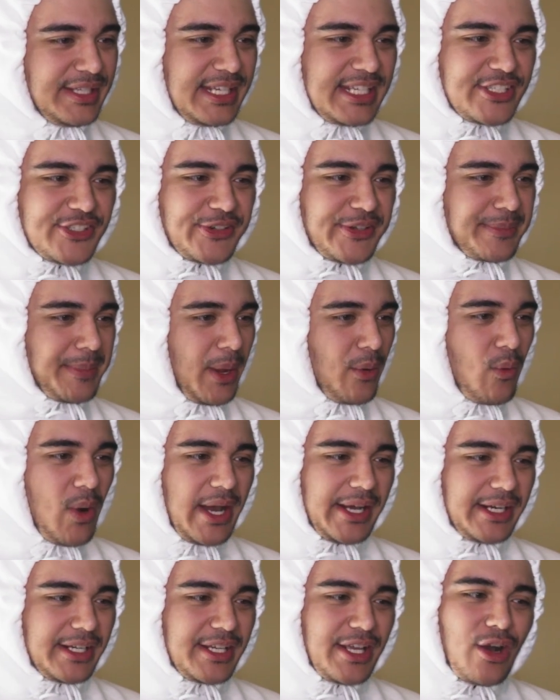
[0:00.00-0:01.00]
Need to drink my
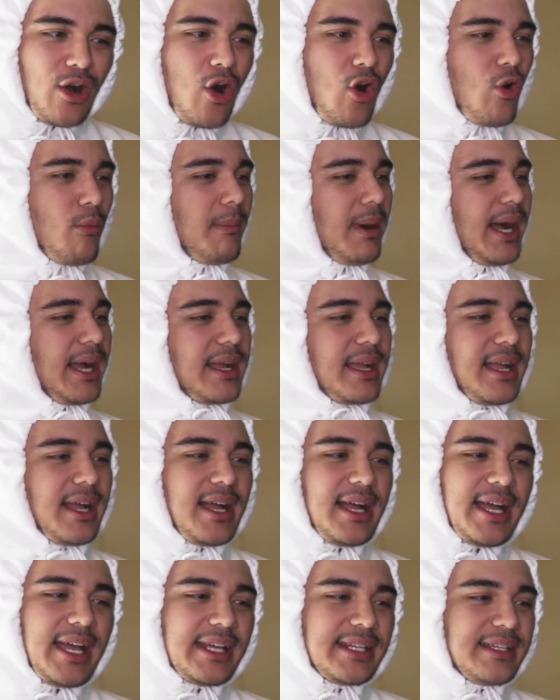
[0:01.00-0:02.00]
water. Yo, oh my
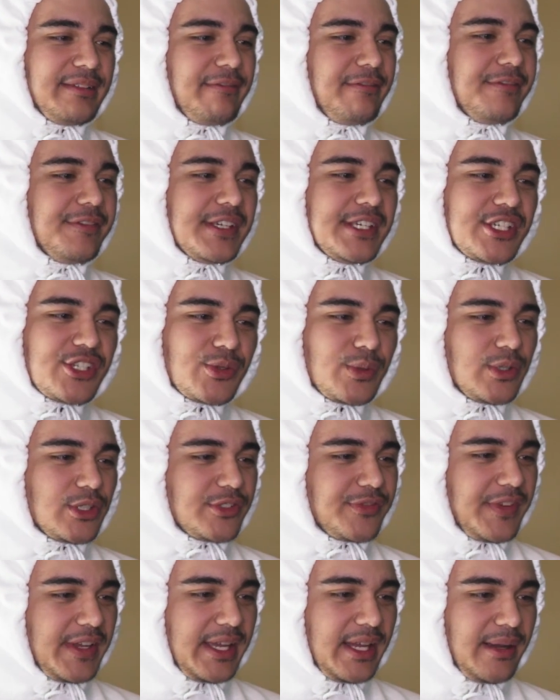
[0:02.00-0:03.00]
god, the visuals,
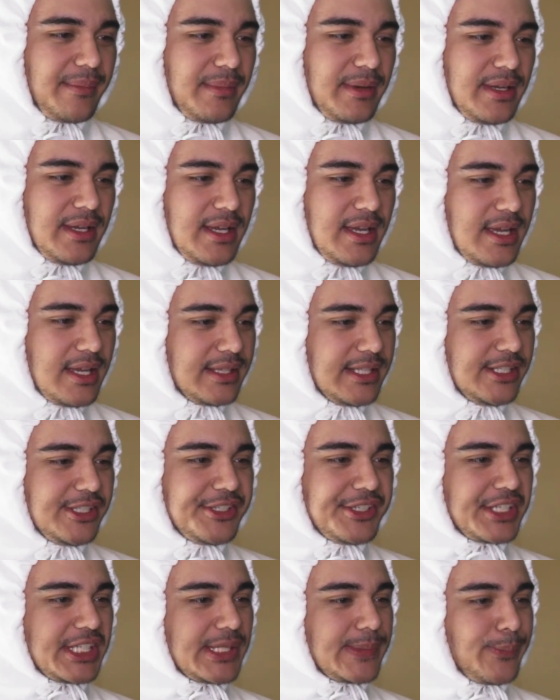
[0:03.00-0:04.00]
fam. Did you
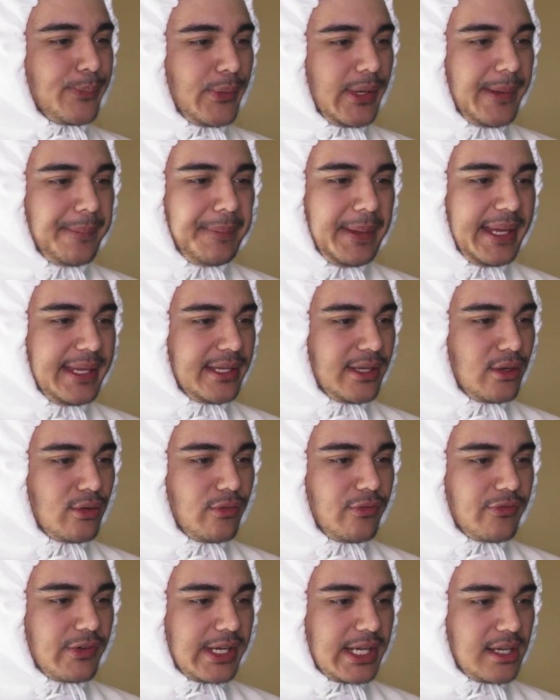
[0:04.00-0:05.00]
just spray paint
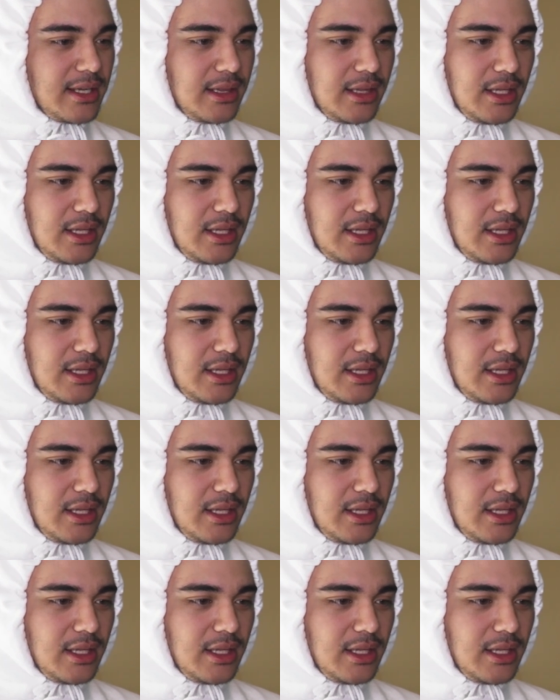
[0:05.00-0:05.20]
yo freaking